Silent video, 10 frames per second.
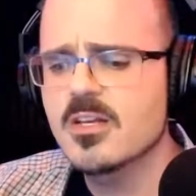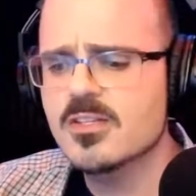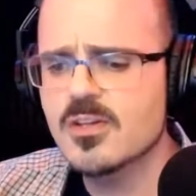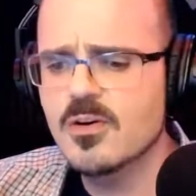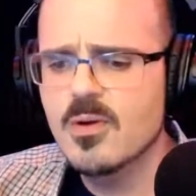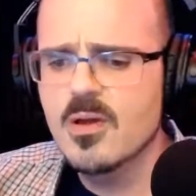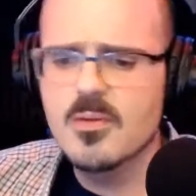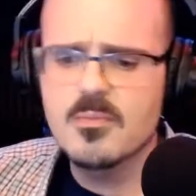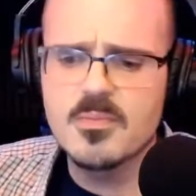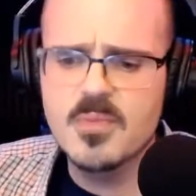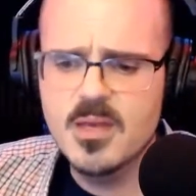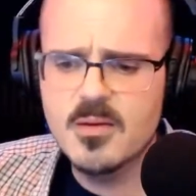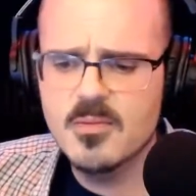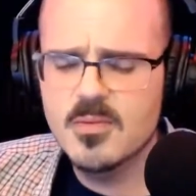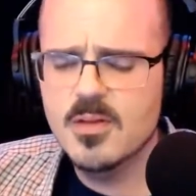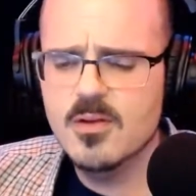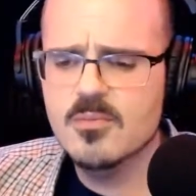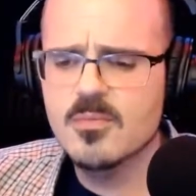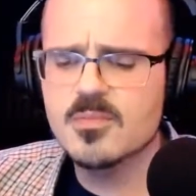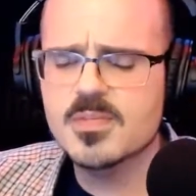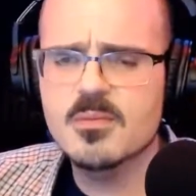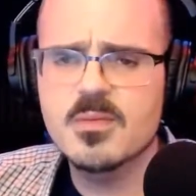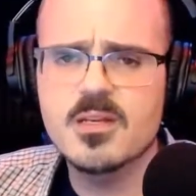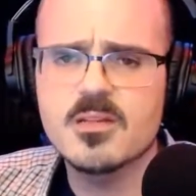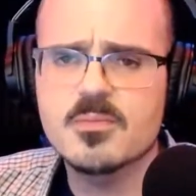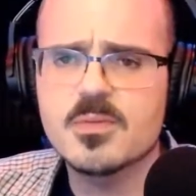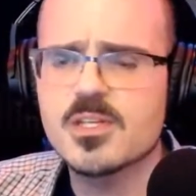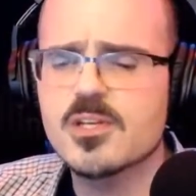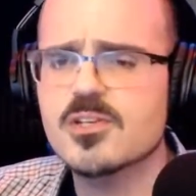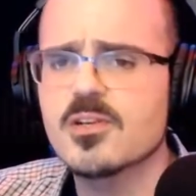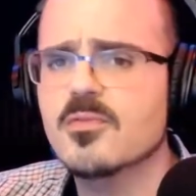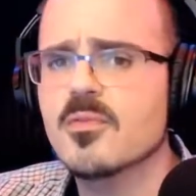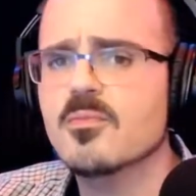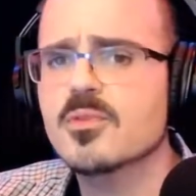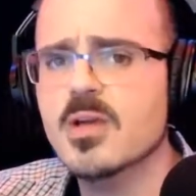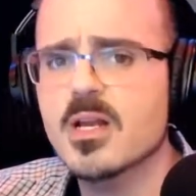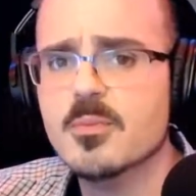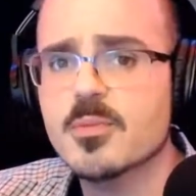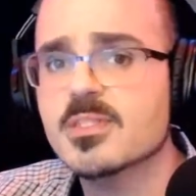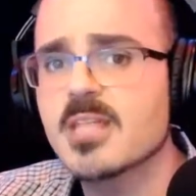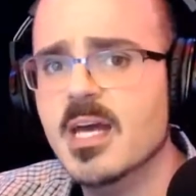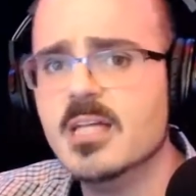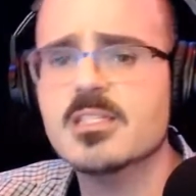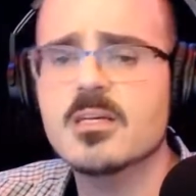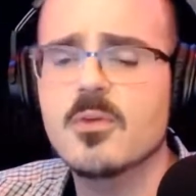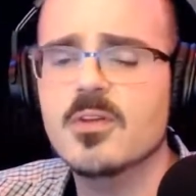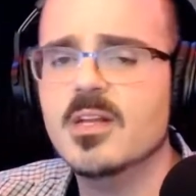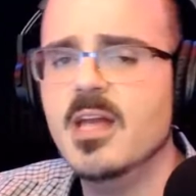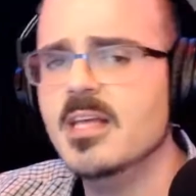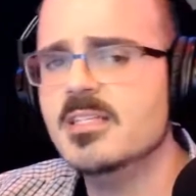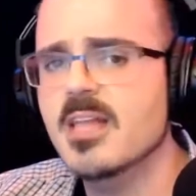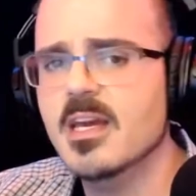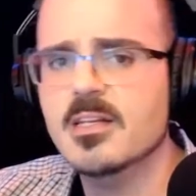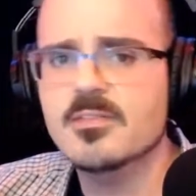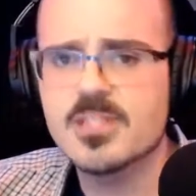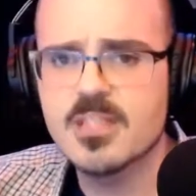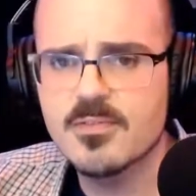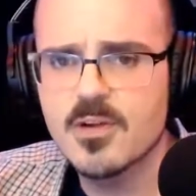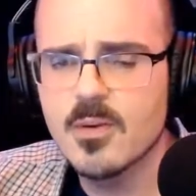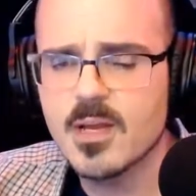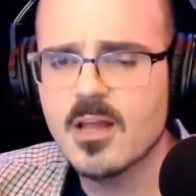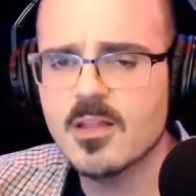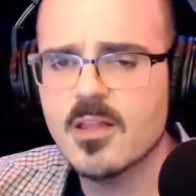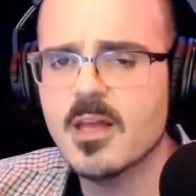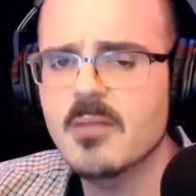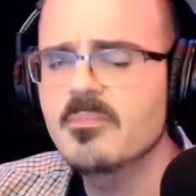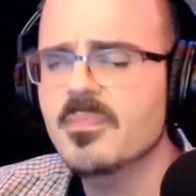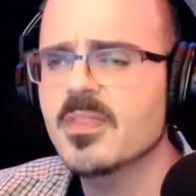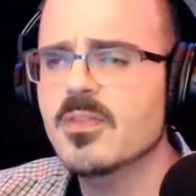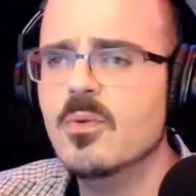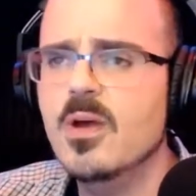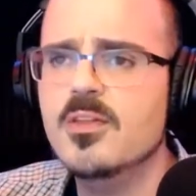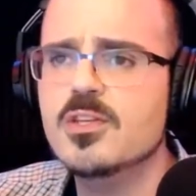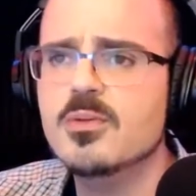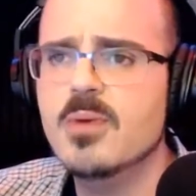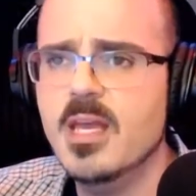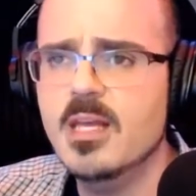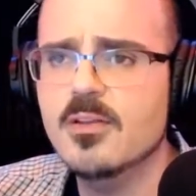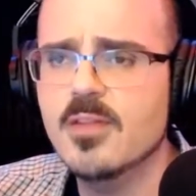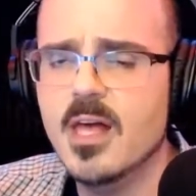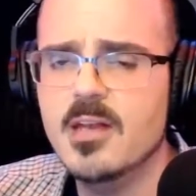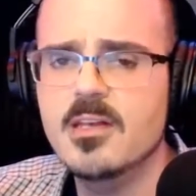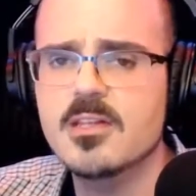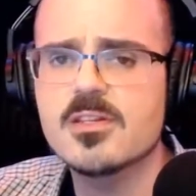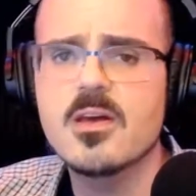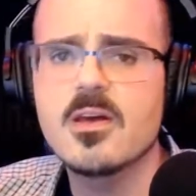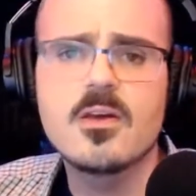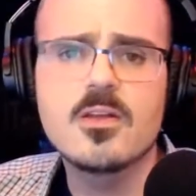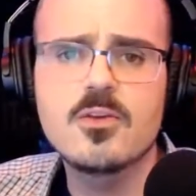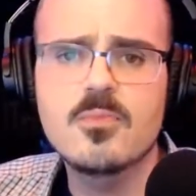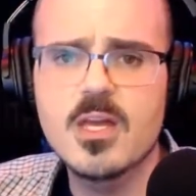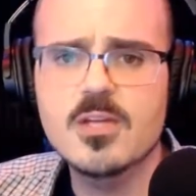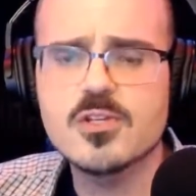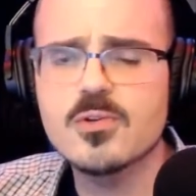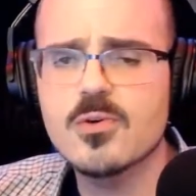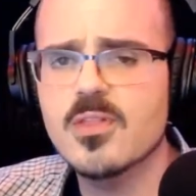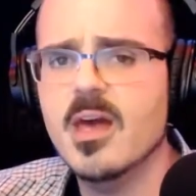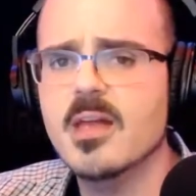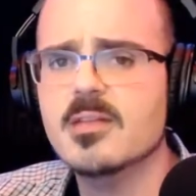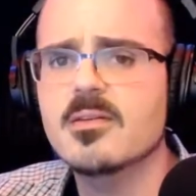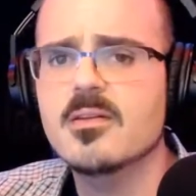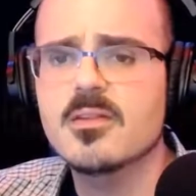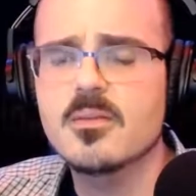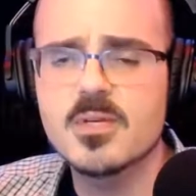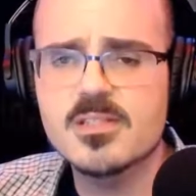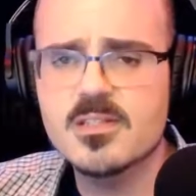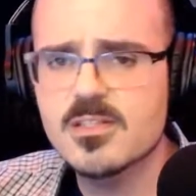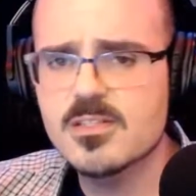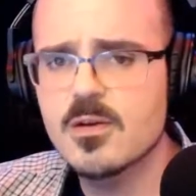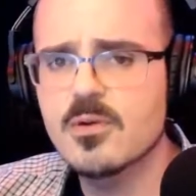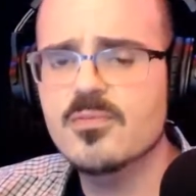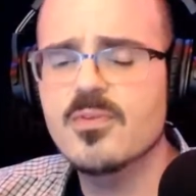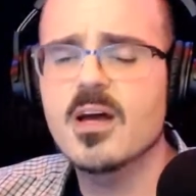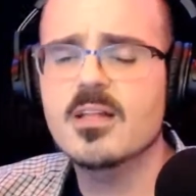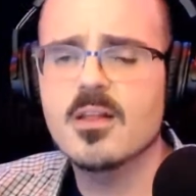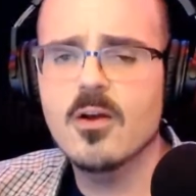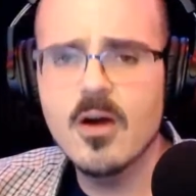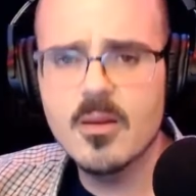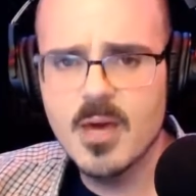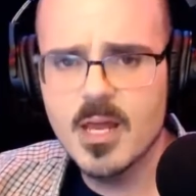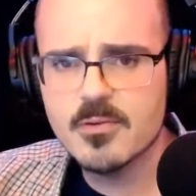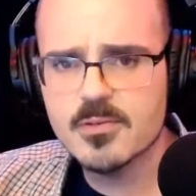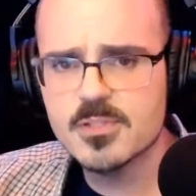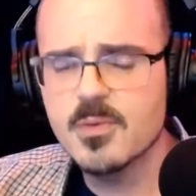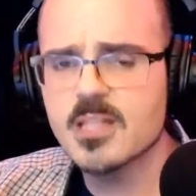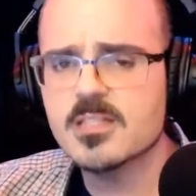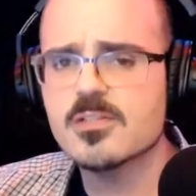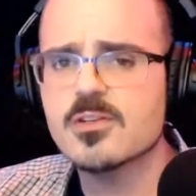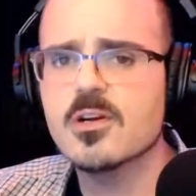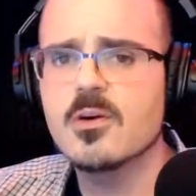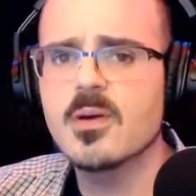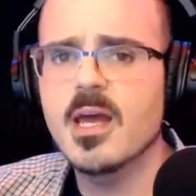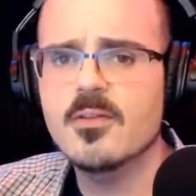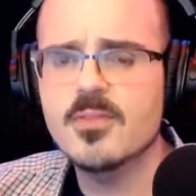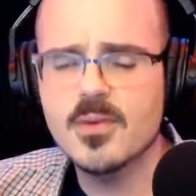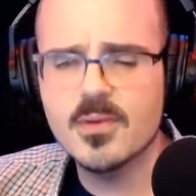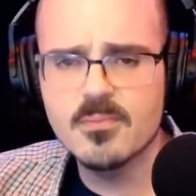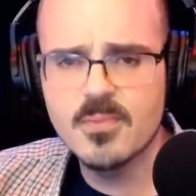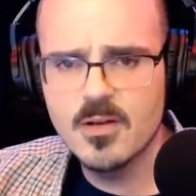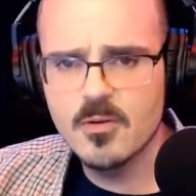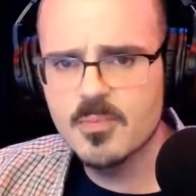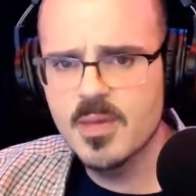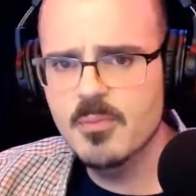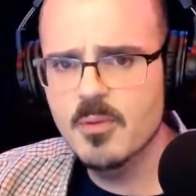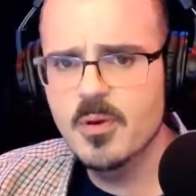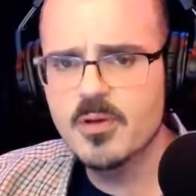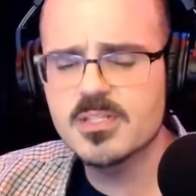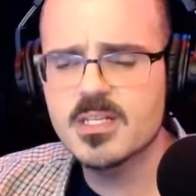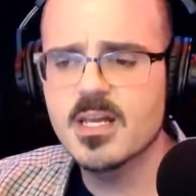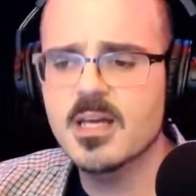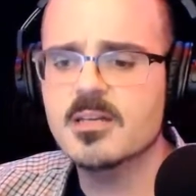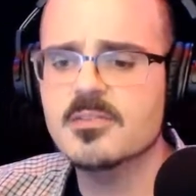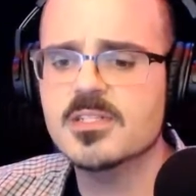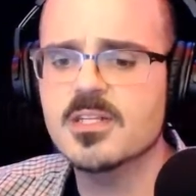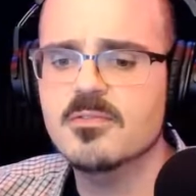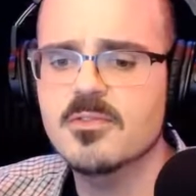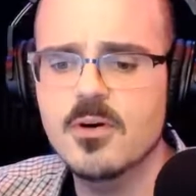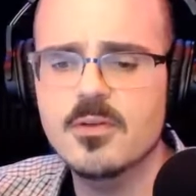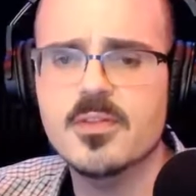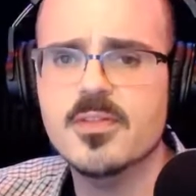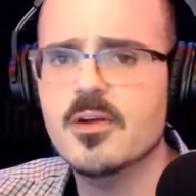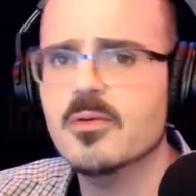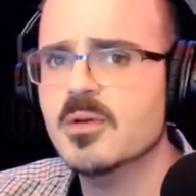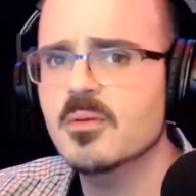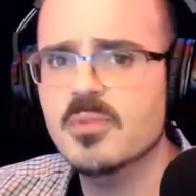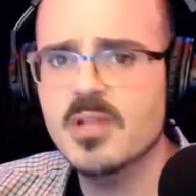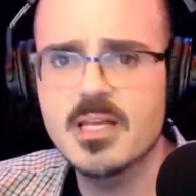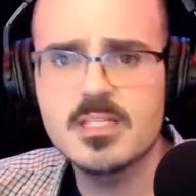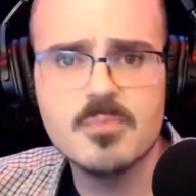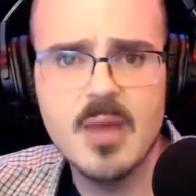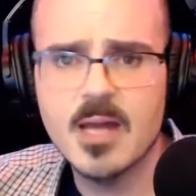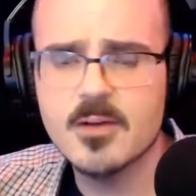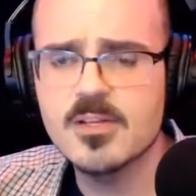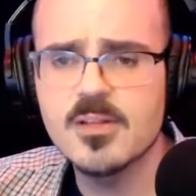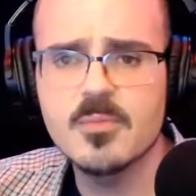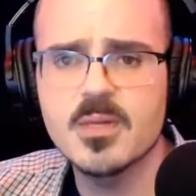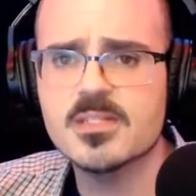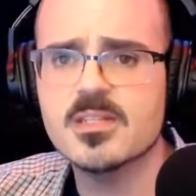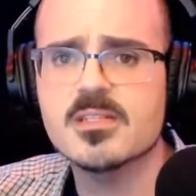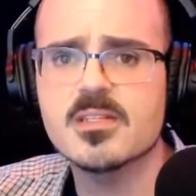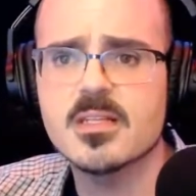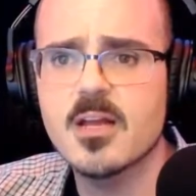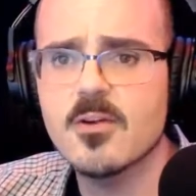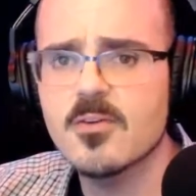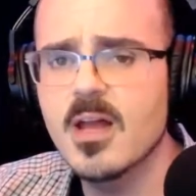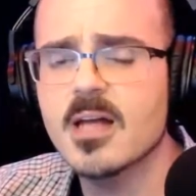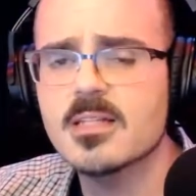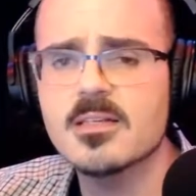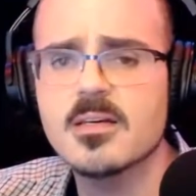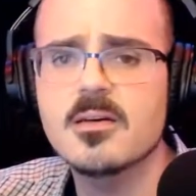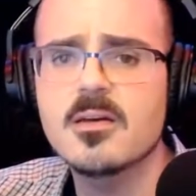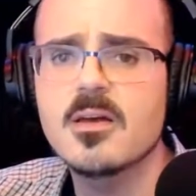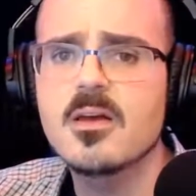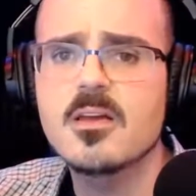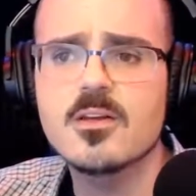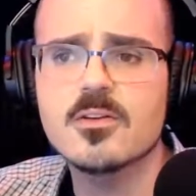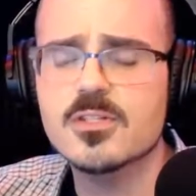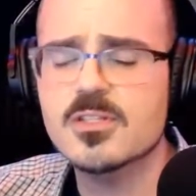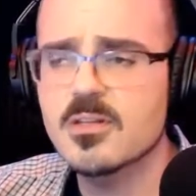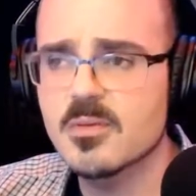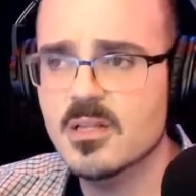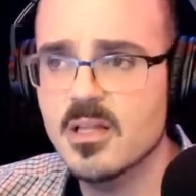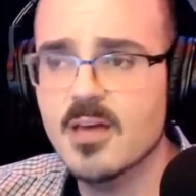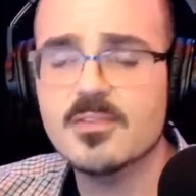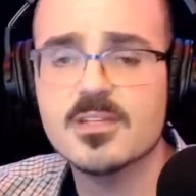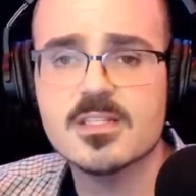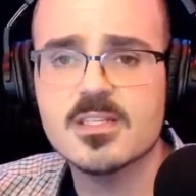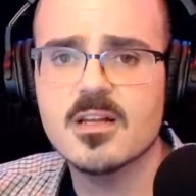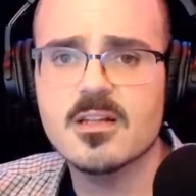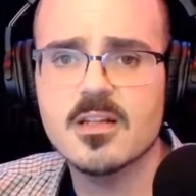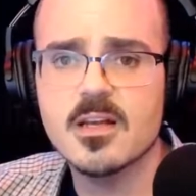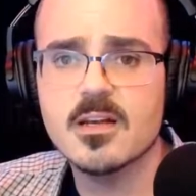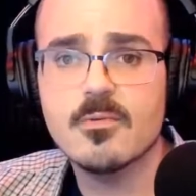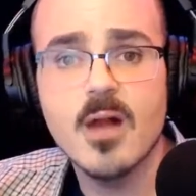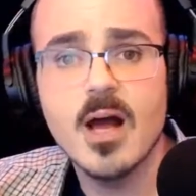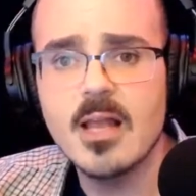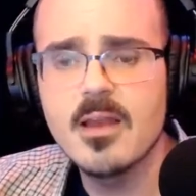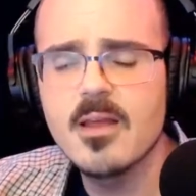So being, you know, somebody in the position of trying to protect someone that has negative stuff going online, the way that you handle that is you make sure that the business is notified, that automatic responses are going out, that, you know, people posting negative stuff know that their complaints matter to the business and that they are not, you know, just going to be left to sit online and rot.